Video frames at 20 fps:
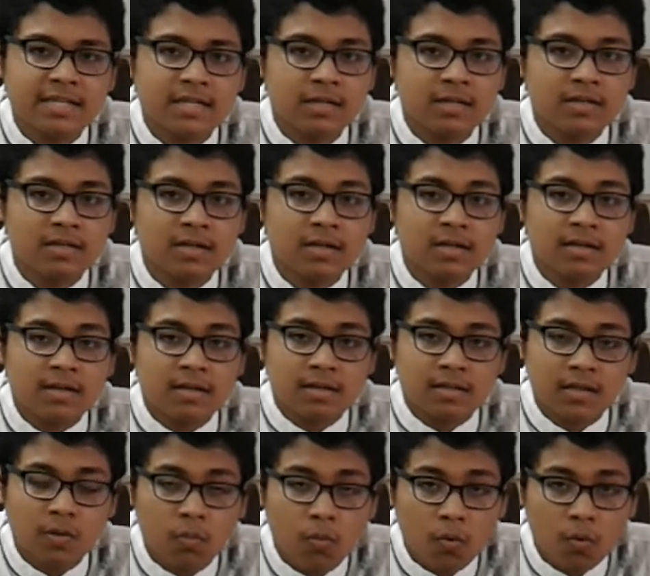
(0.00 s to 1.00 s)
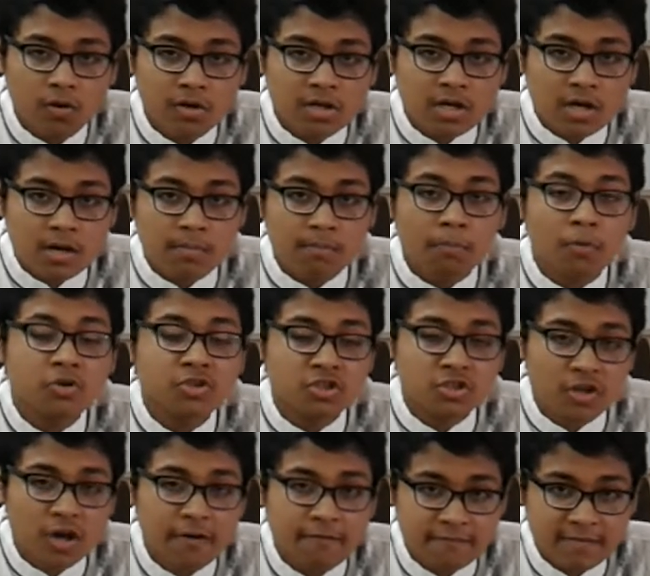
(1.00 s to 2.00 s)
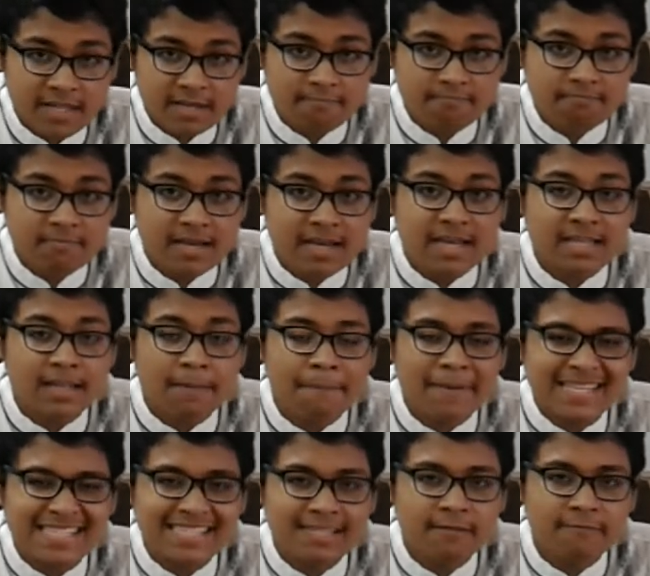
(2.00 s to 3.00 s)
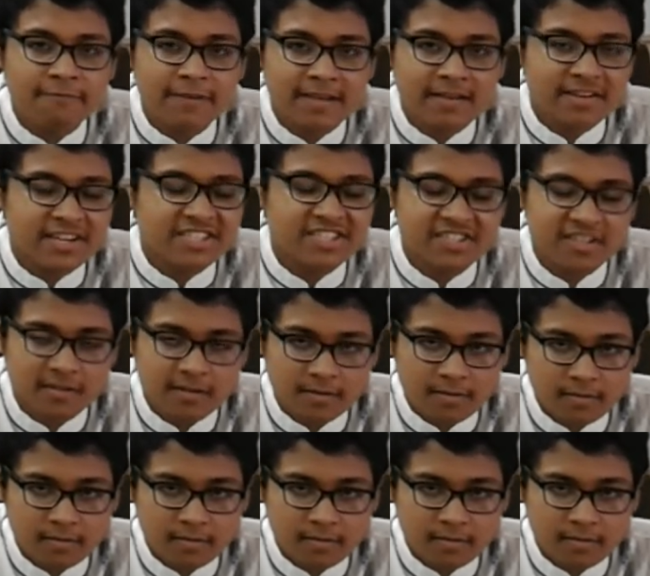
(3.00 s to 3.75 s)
in the world, most of them in the Pacific region.